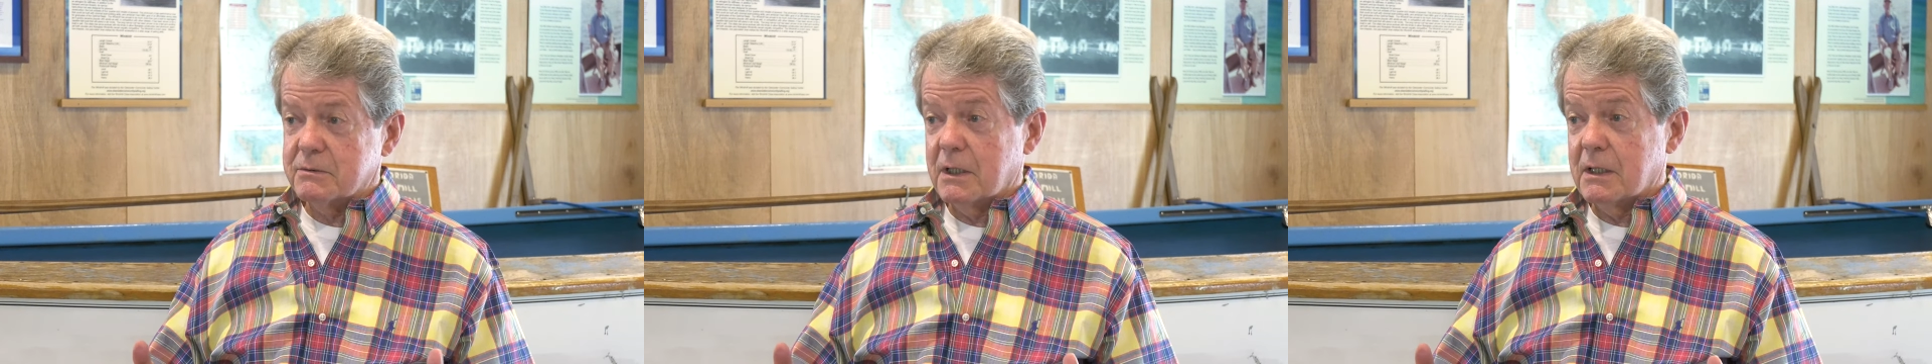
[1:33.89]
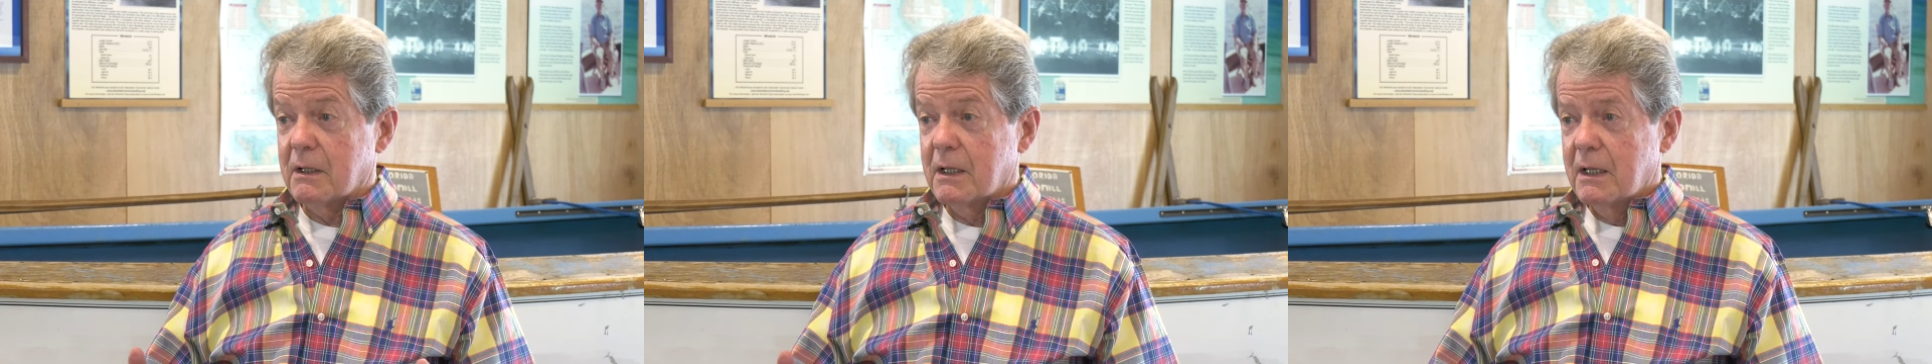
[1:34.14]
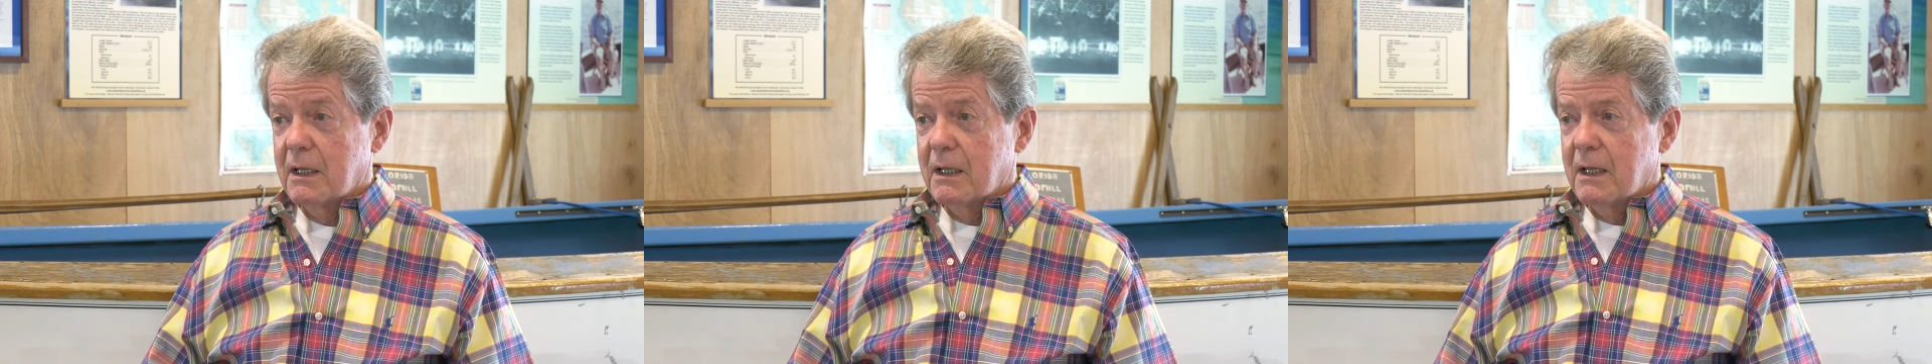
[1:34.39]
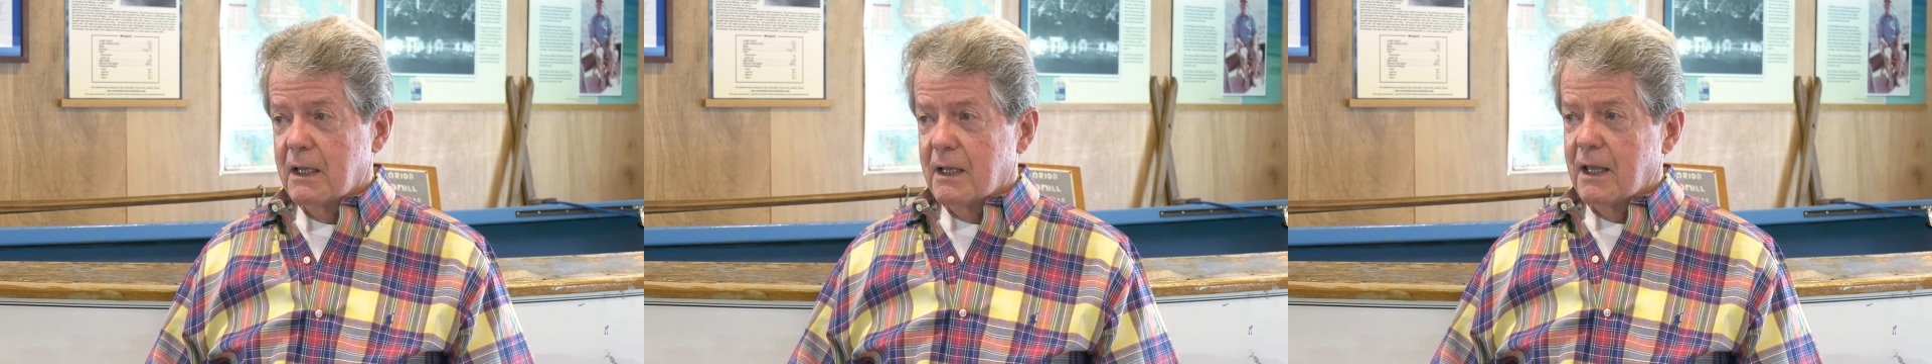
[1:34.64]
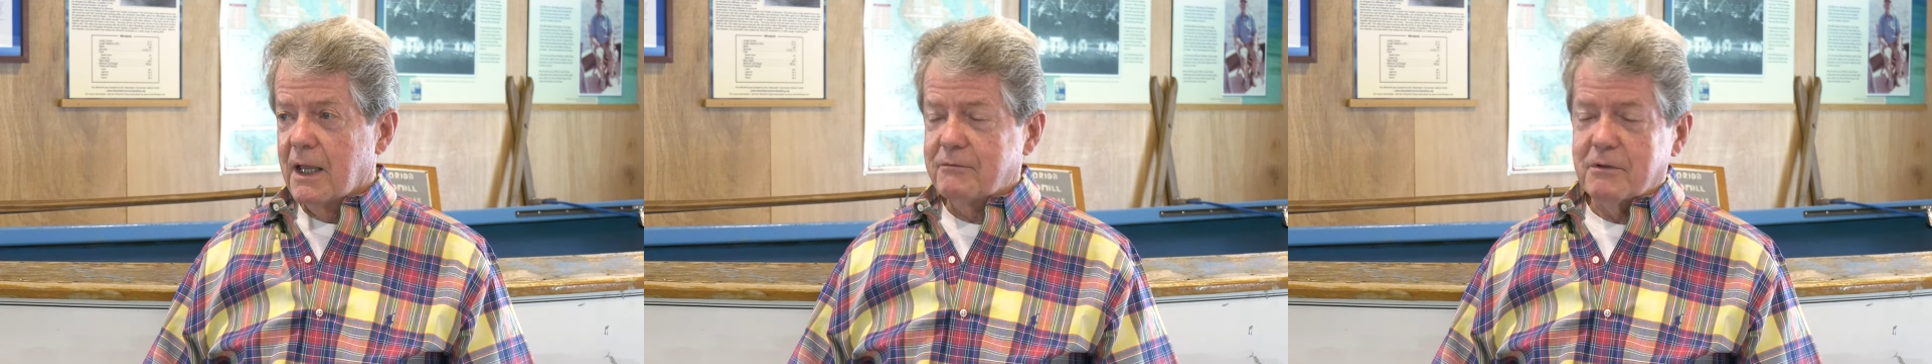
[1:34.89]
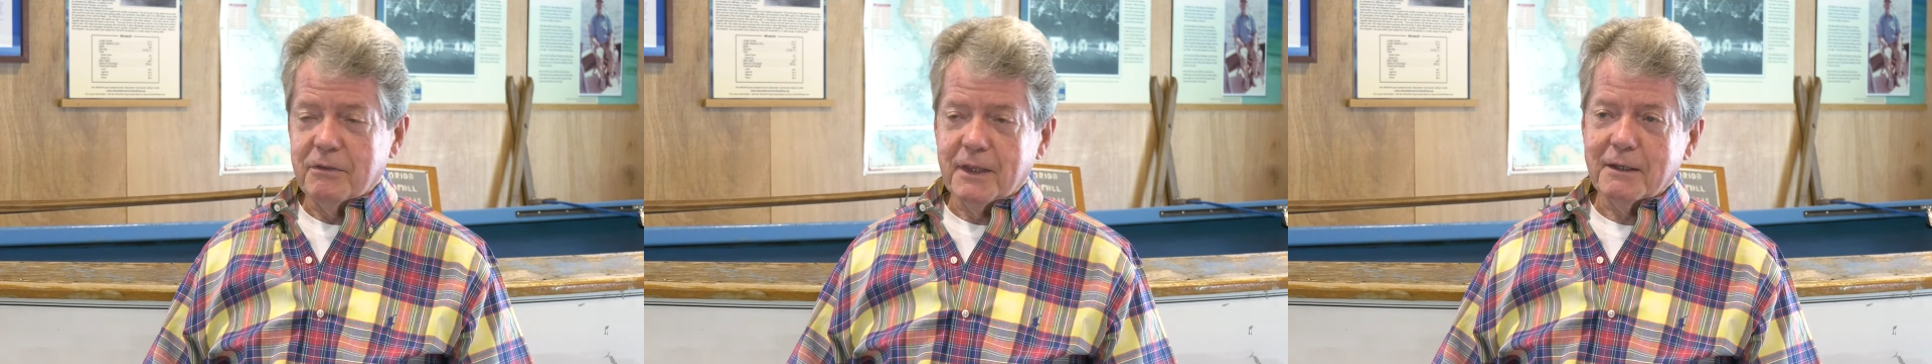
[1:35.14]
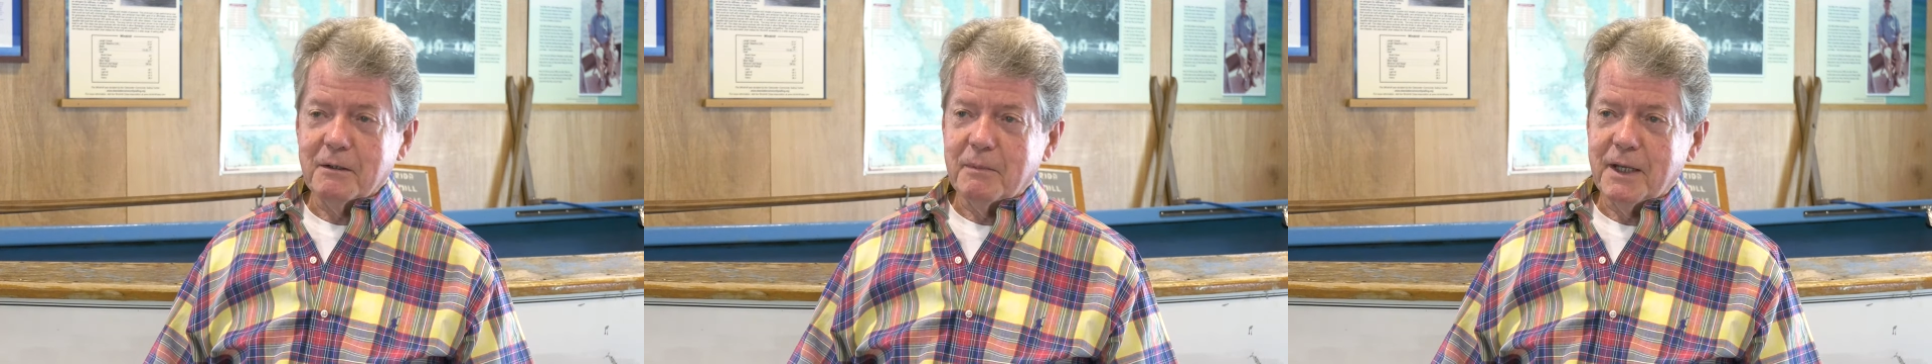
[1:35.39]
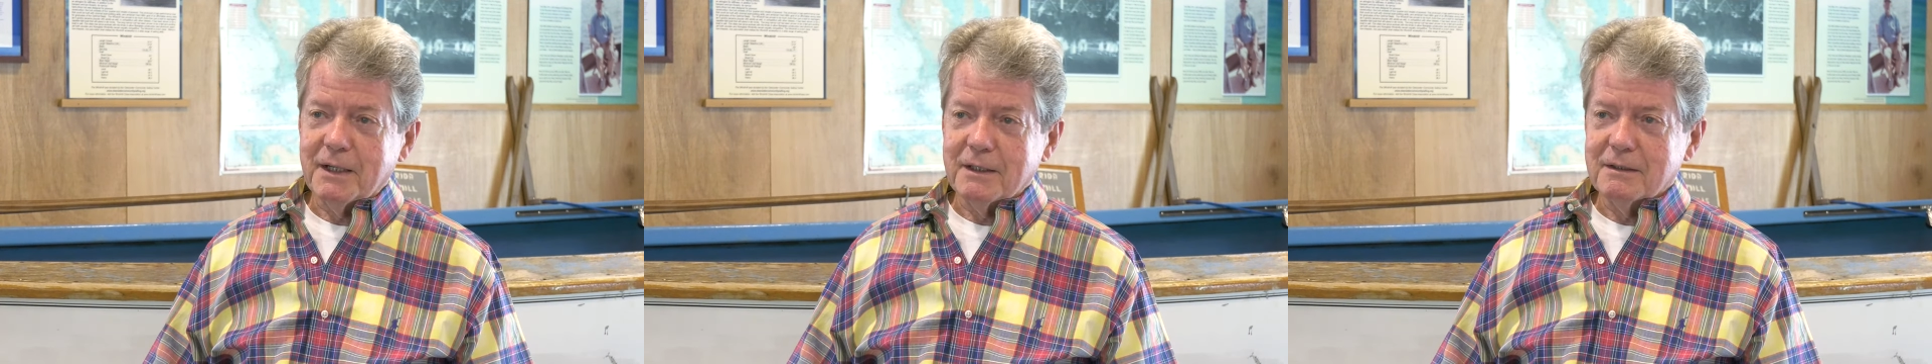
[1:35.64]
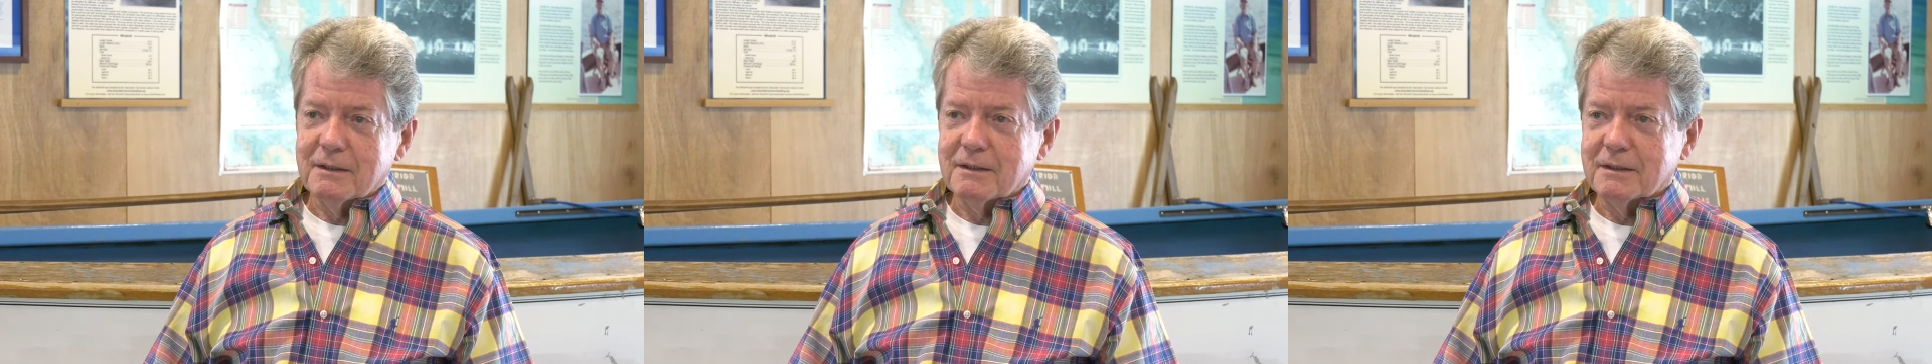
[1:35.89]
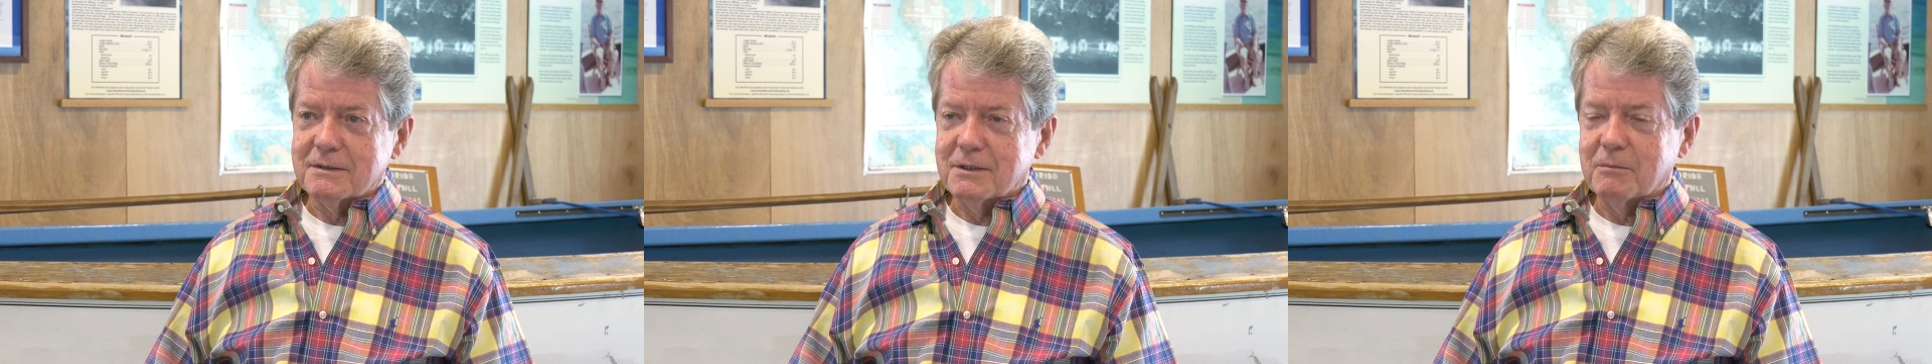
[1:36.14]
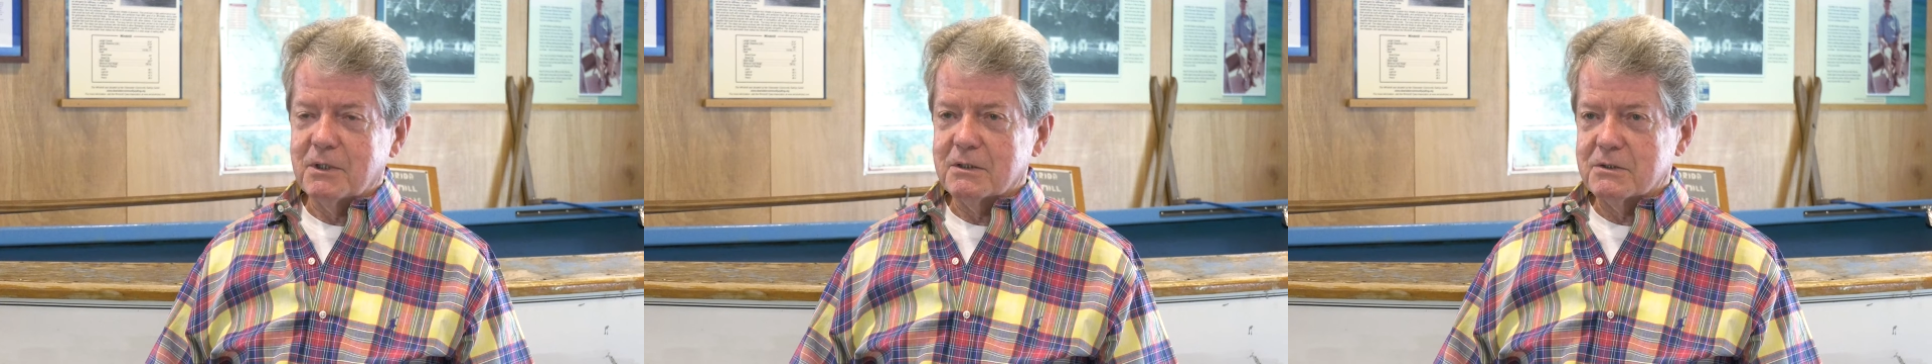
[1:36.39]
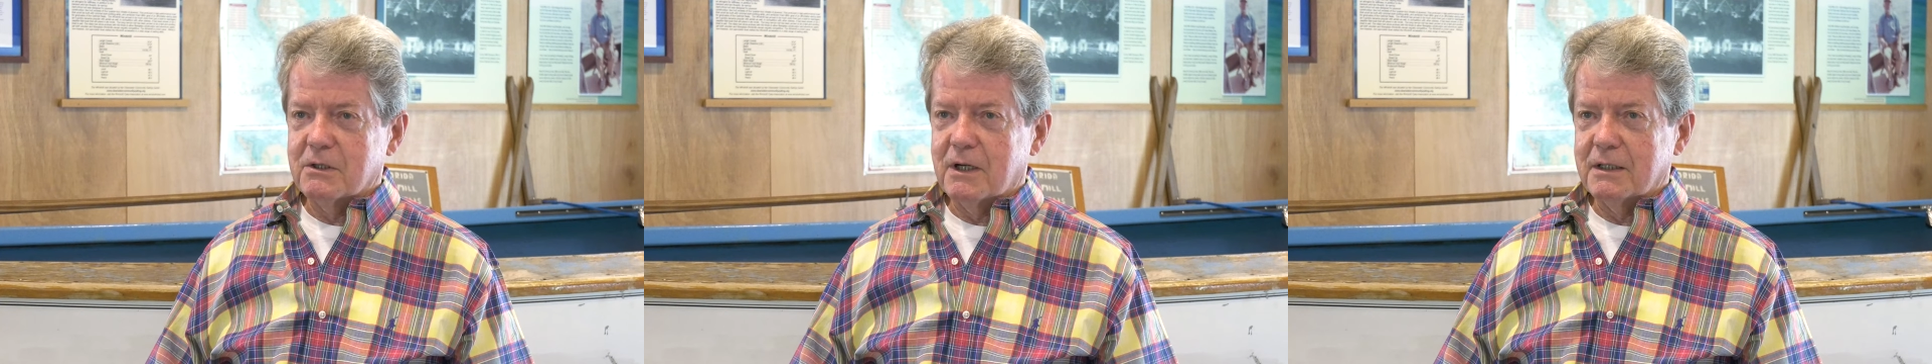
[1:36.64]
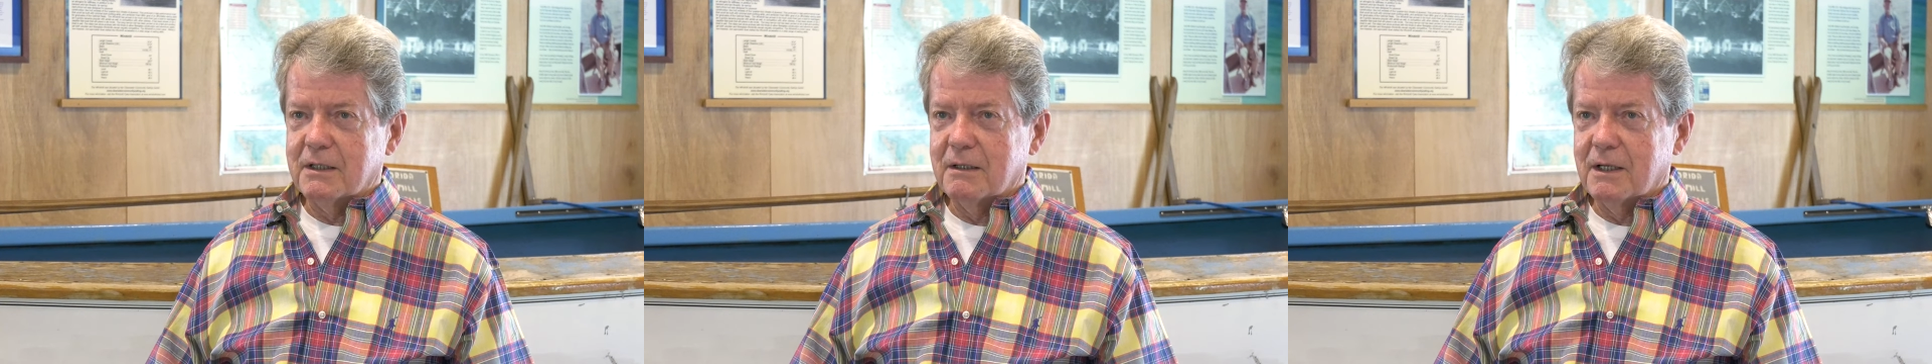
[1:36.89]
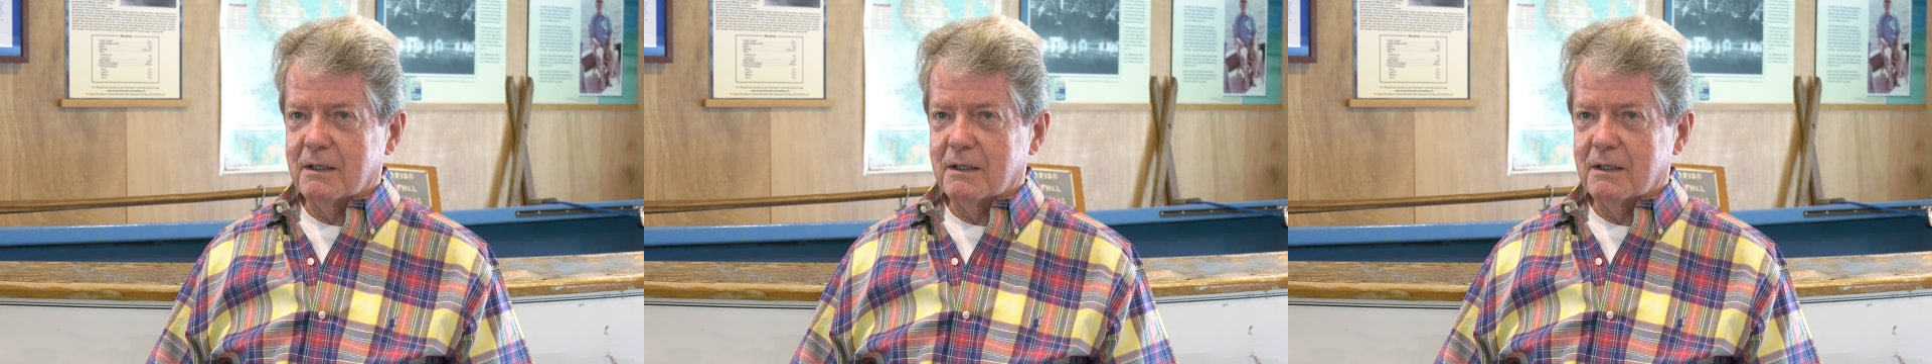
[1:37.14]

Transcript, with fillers: Well, I, after thinking about it uh, some years ago, I,